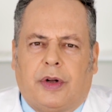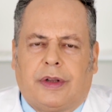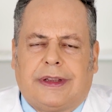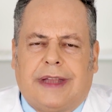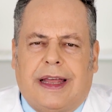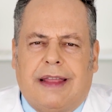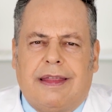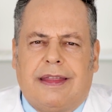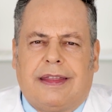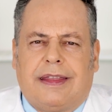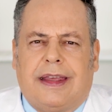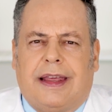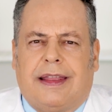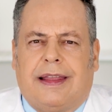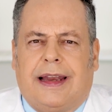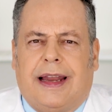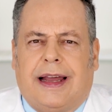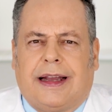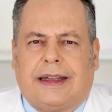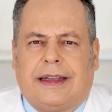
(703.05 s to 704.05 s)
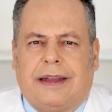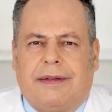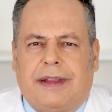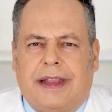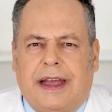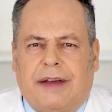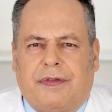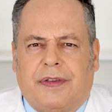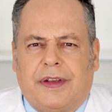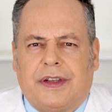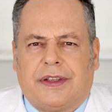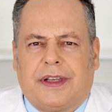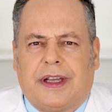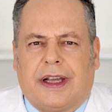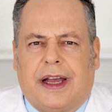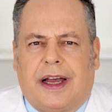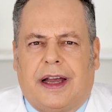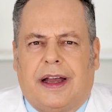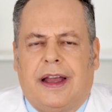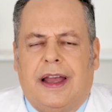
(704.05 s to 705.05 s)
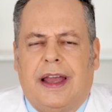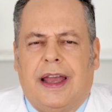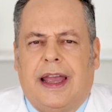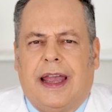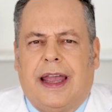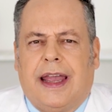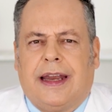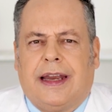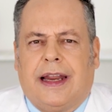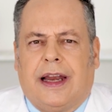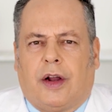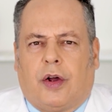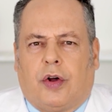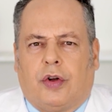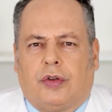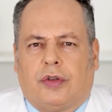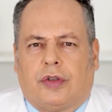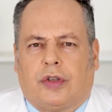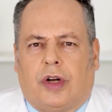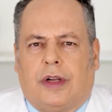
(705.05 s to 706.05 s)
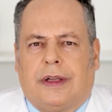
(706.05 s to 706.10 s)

can lose or not gain more